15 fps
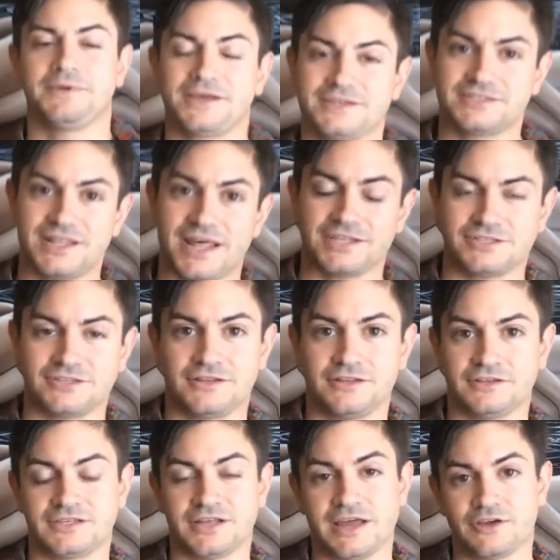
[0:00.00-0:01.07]
because that's
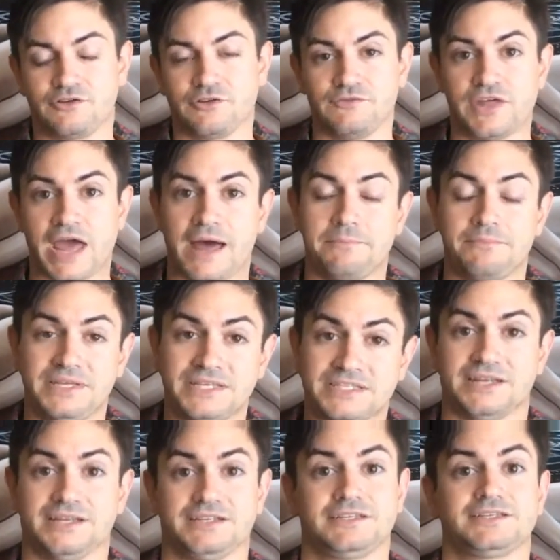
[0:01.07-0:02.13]
the cycle of that
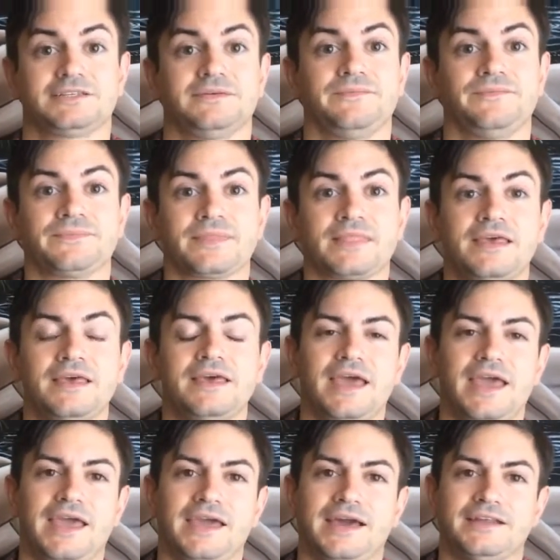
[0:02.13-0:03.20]
business
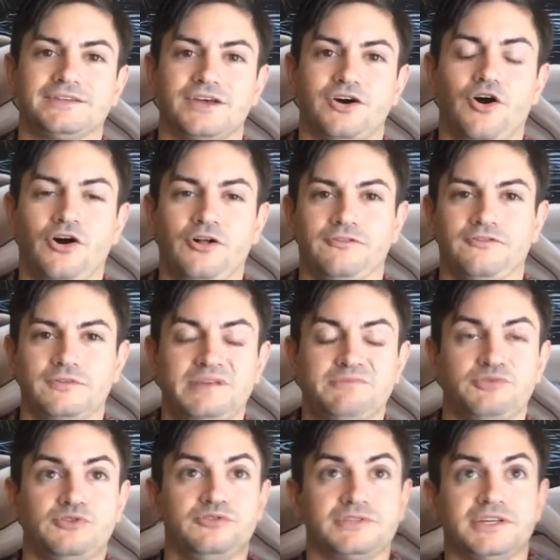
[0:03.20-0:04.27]
and all of the
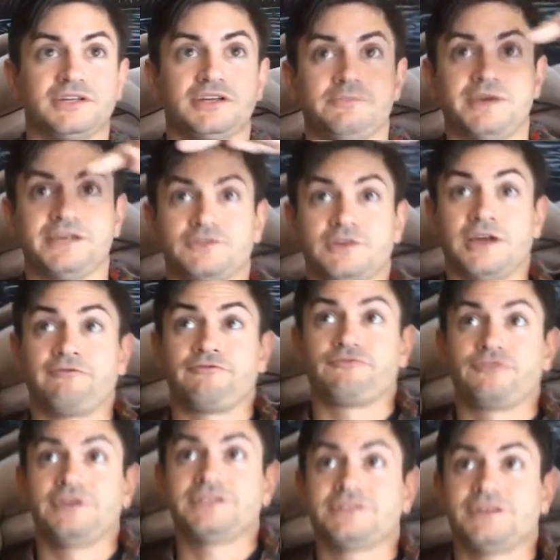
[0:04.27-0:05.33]
people whose income has
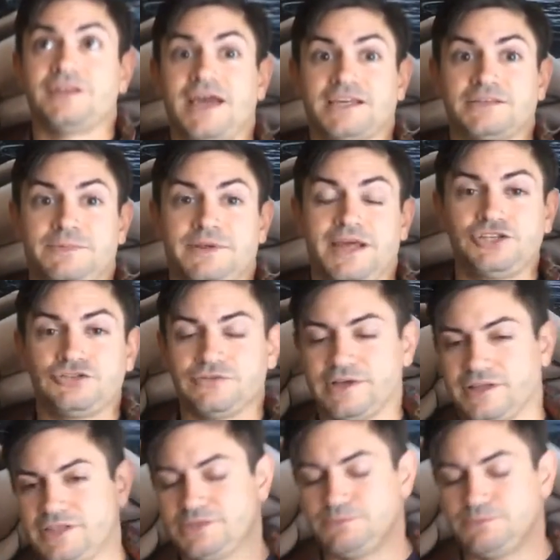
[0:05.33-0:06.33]
have risen exponentially